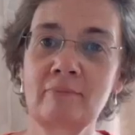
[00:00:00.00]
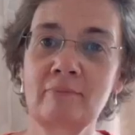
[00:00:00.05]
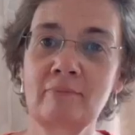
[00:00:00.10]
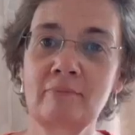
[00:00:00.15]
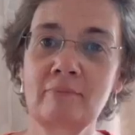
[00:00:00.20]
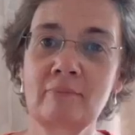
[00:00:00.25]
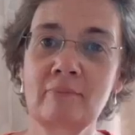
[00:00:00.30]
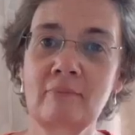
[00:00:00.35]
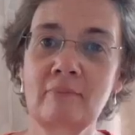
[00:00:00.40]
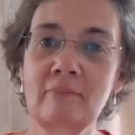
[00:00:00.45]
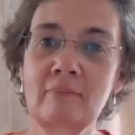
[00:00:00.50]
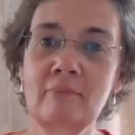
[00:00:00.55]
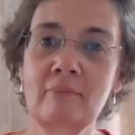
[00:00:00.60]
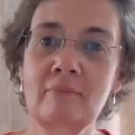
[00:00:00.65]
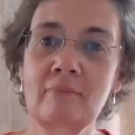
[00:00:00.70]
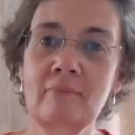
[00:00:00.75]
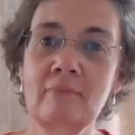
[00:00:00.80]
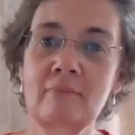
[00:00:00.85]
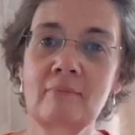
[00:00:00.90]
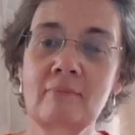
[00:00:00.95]

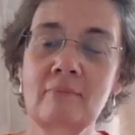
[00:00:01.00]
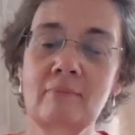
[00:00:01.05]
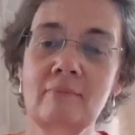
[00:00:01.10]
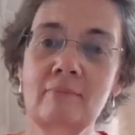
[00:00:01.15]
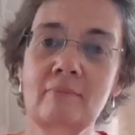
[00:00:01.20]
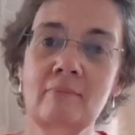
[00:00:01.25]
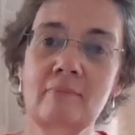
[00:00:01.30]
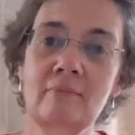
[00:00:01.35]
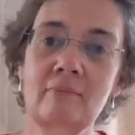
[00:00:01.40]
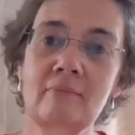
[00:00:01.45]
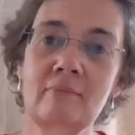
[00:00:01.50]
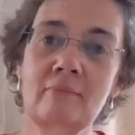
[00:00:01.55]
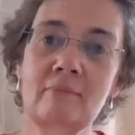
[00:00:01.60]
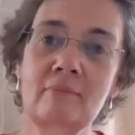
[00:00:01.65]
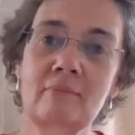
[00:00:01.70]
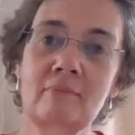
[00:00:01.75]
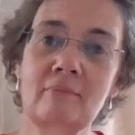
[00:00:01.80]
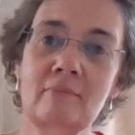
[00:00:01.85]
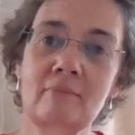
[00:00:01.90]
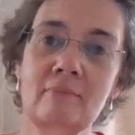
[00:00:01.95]

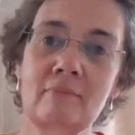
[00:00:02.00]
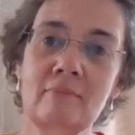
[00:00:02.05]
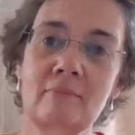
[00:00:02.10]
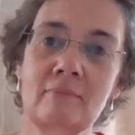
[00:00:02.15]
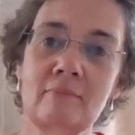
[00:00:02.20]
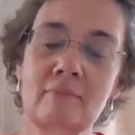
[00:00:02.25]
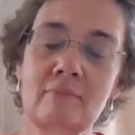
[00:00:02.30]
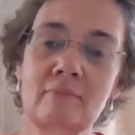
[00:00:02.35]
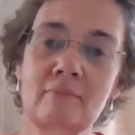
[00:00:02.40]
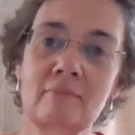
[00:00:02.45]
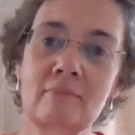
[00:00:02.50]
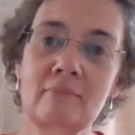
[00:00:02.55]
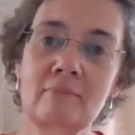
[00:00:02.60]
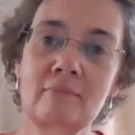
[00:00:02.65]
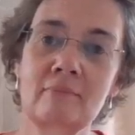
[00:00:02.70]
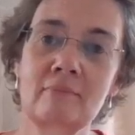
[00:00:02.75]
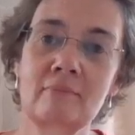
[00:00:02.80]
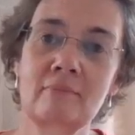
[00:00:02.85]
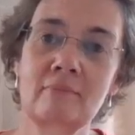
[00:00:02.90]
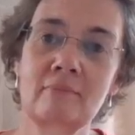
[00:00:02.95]

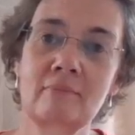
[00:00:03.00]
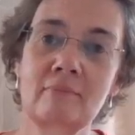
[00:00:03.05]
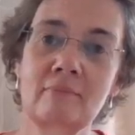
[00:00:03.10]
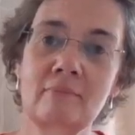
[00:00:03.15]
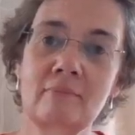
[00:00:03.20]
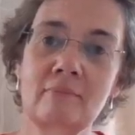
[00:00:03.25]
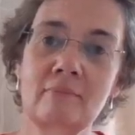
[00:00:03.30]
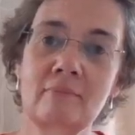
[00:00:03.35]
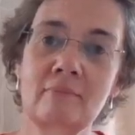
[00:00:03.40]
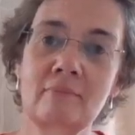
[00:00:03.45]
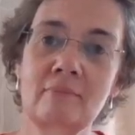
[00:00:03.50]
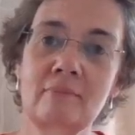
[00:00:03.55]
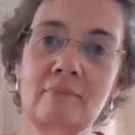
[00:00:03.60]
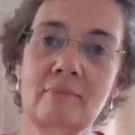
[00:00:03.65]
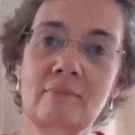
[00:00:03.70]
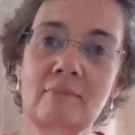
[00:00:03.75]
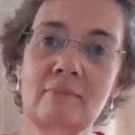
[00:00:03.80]
[no speech]